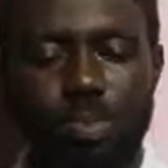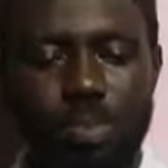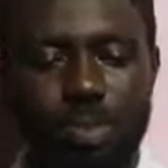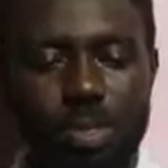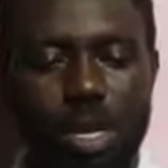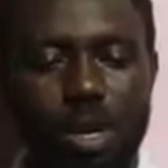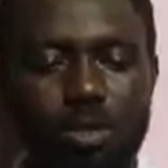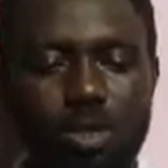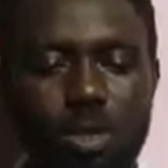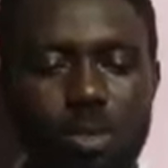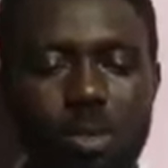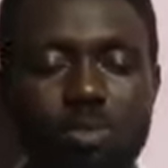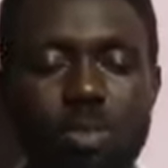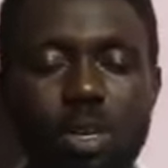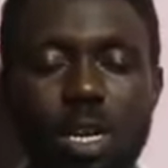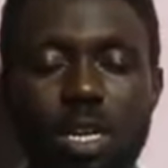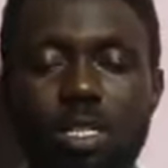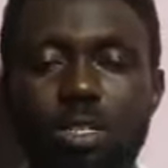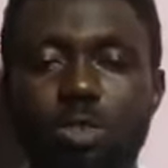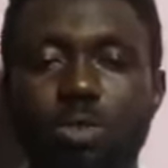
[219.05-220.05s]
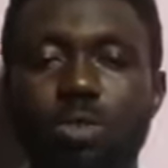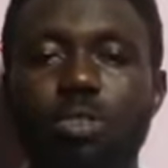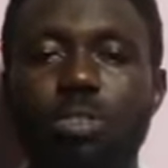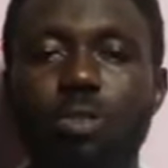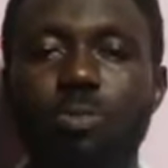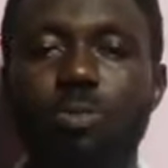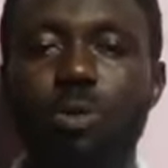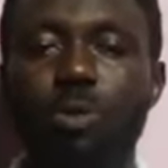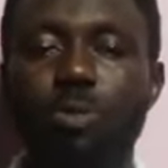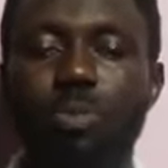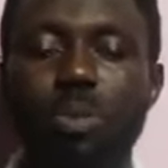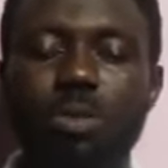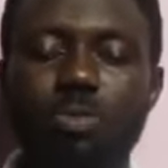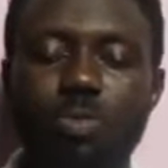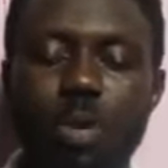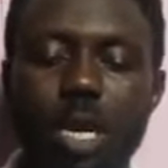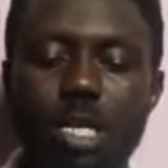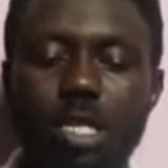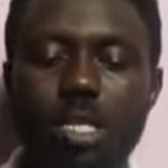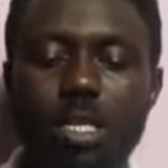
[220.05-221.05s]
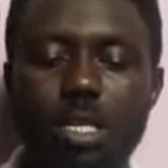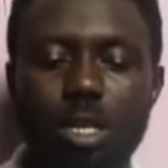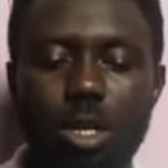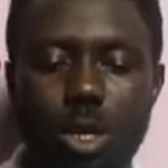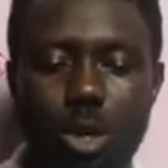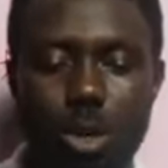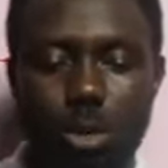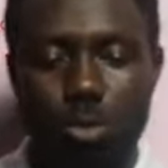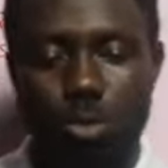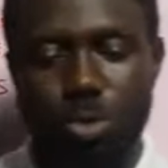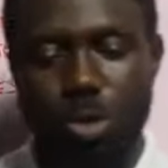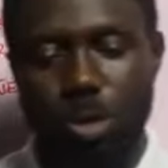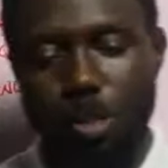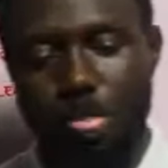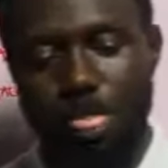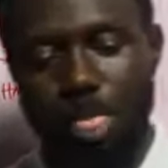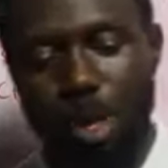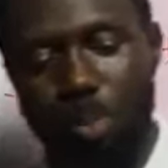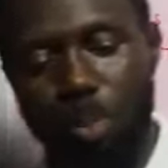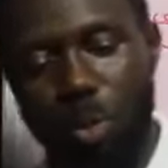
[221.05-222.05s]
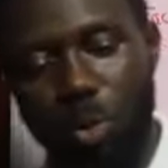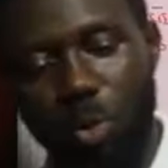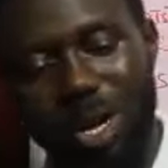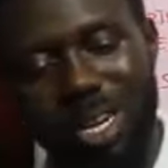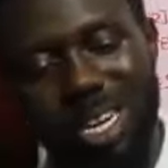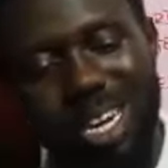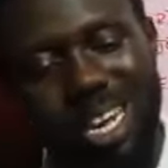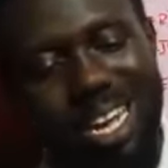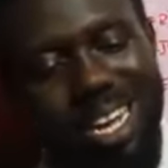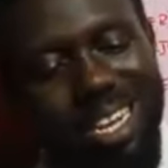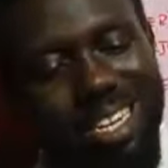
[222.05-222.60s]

Now, some of the categories of human rights include: number one,